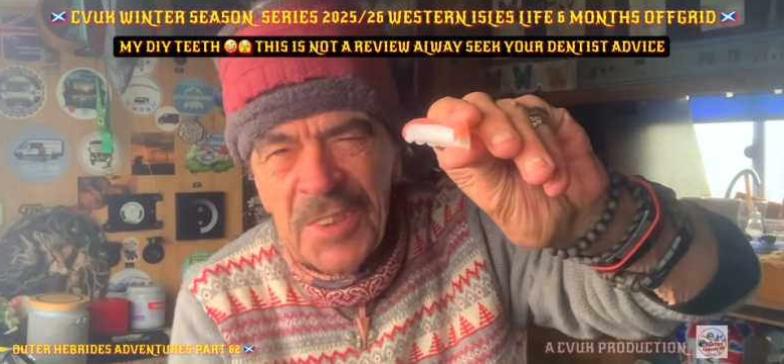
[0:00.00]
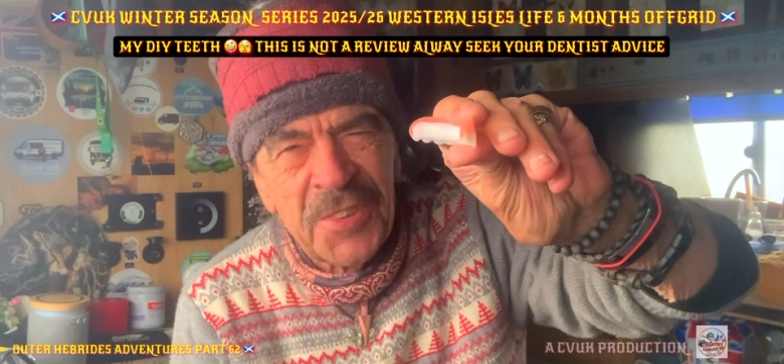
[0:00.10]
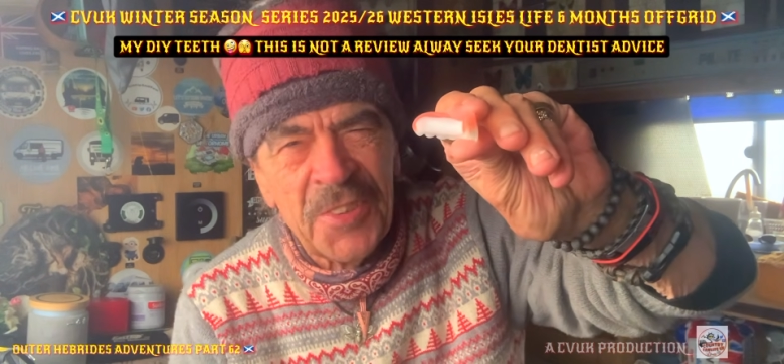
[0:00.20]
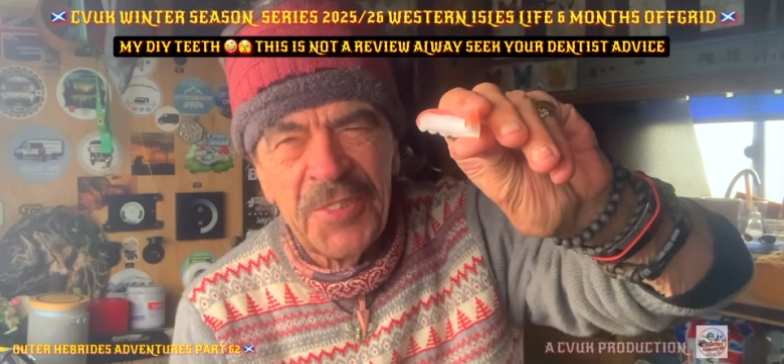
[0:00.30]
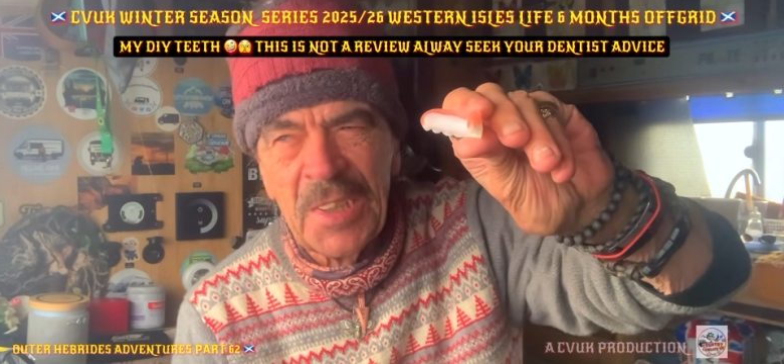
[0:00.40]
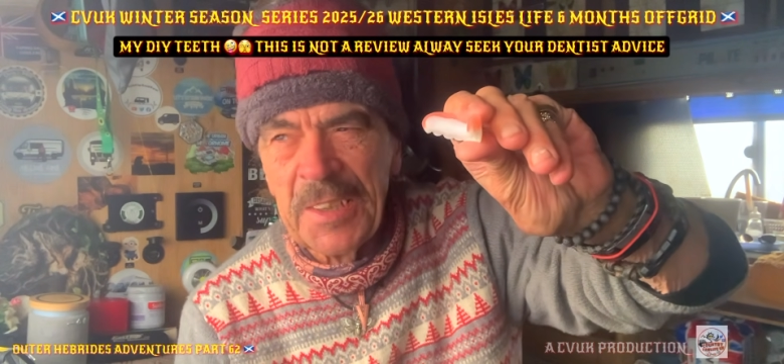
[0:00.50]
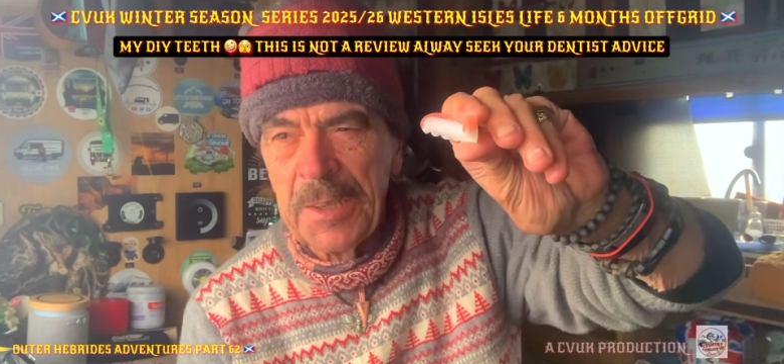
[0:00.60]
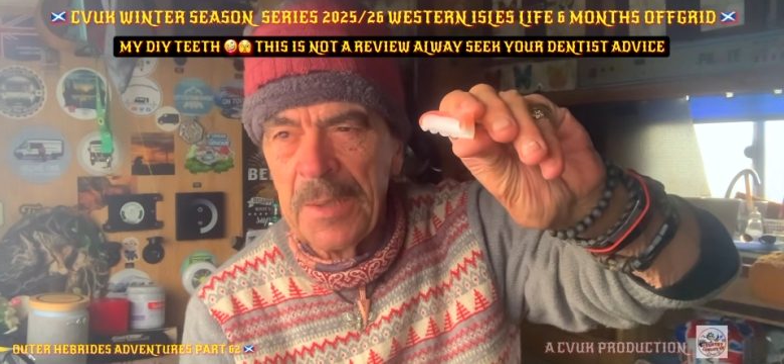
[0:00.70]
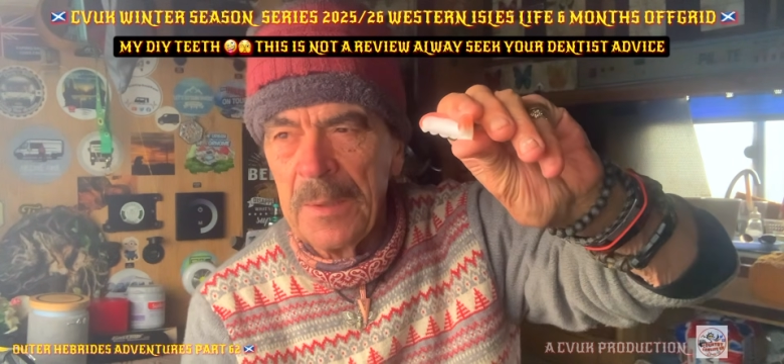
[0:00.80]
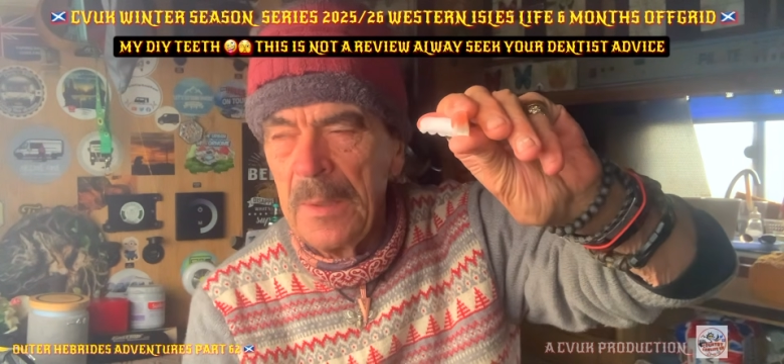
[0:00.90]
not
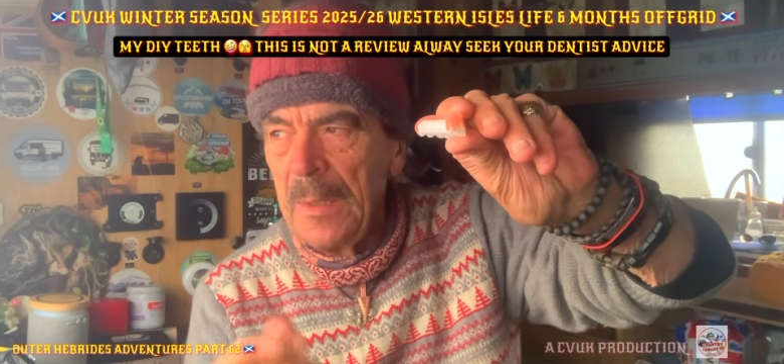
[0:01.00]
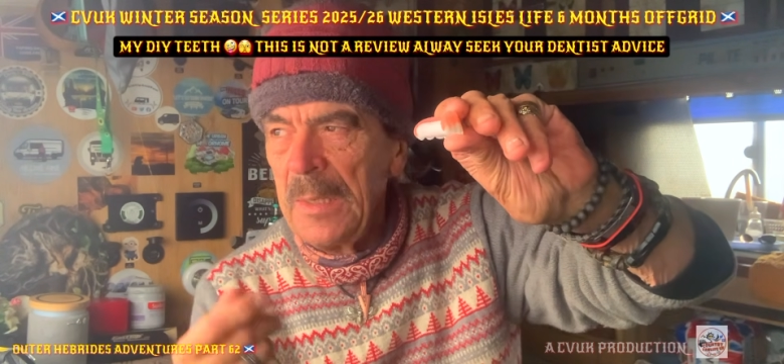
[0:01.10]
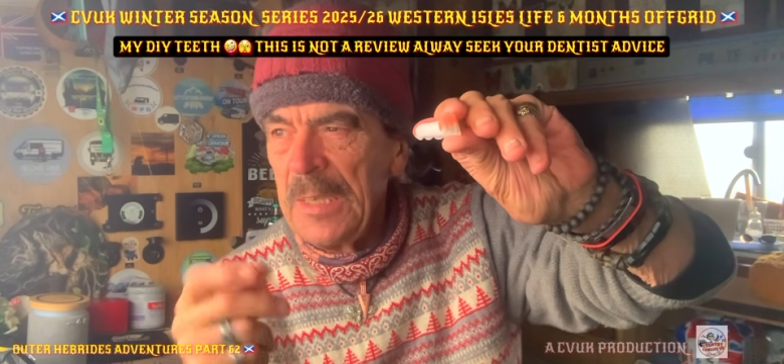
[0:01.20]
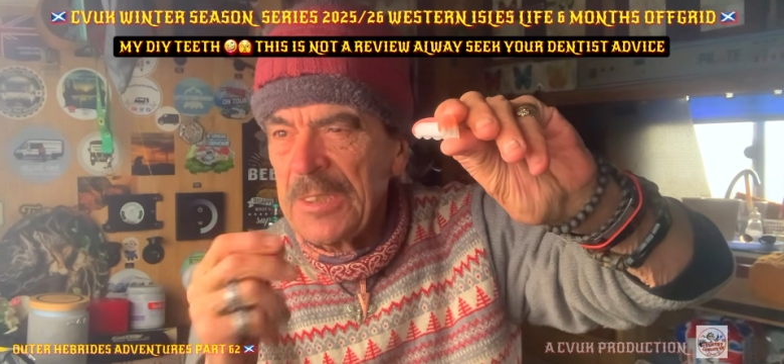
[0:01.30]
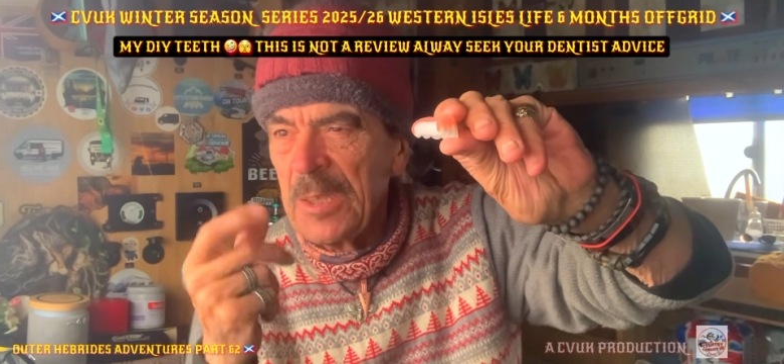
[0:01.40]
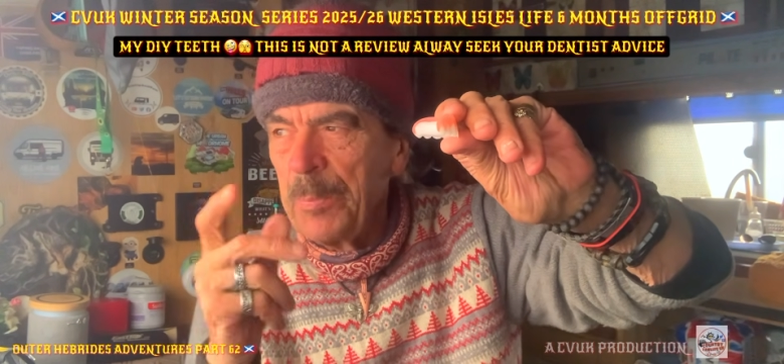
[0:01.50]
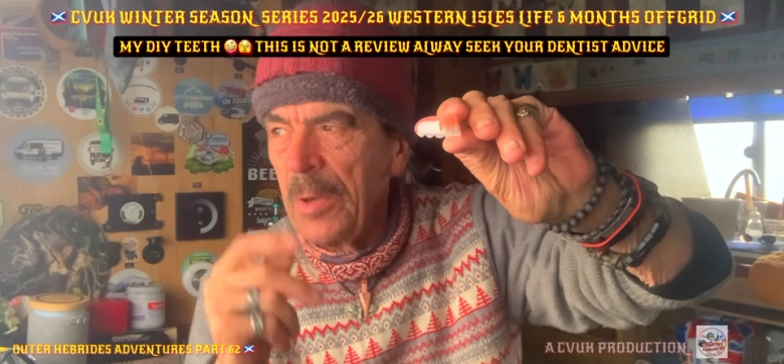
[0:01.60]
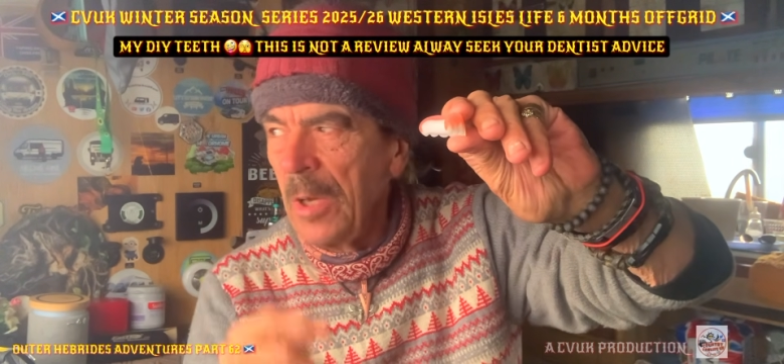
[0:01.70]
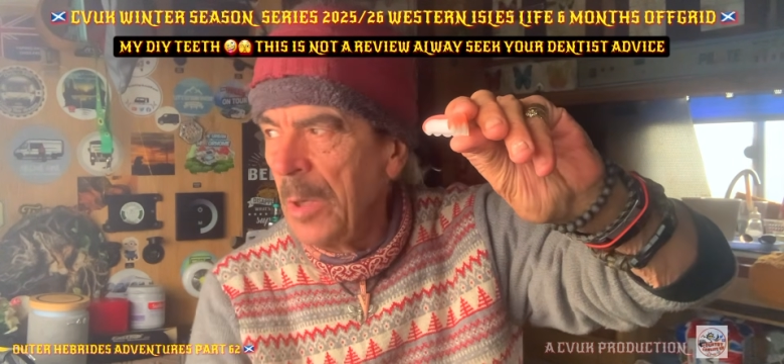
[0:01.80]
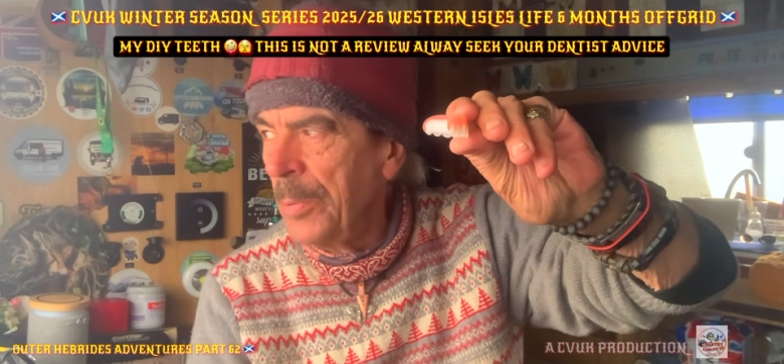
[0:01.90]
silicone, it's a
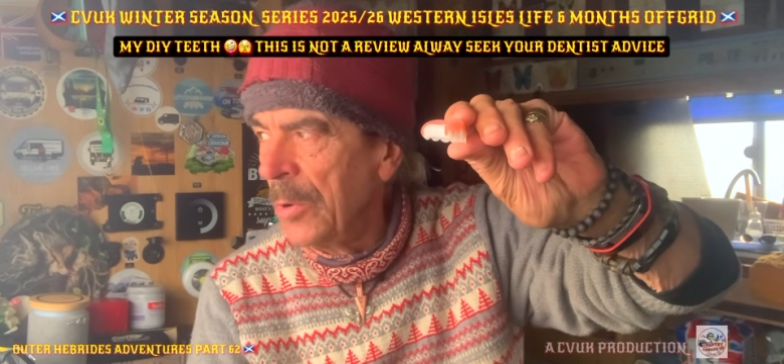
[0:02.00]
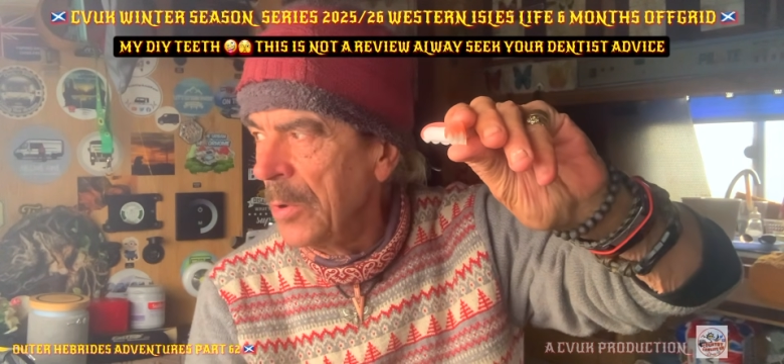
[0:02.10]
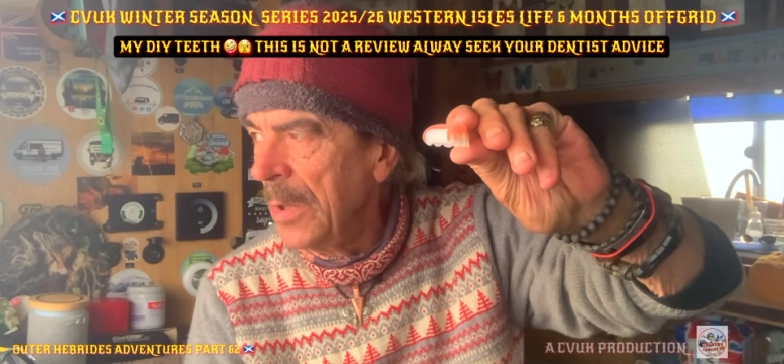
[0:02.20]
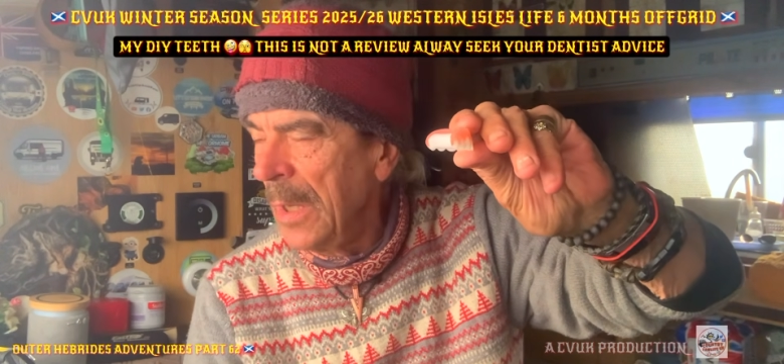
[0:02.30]
pliable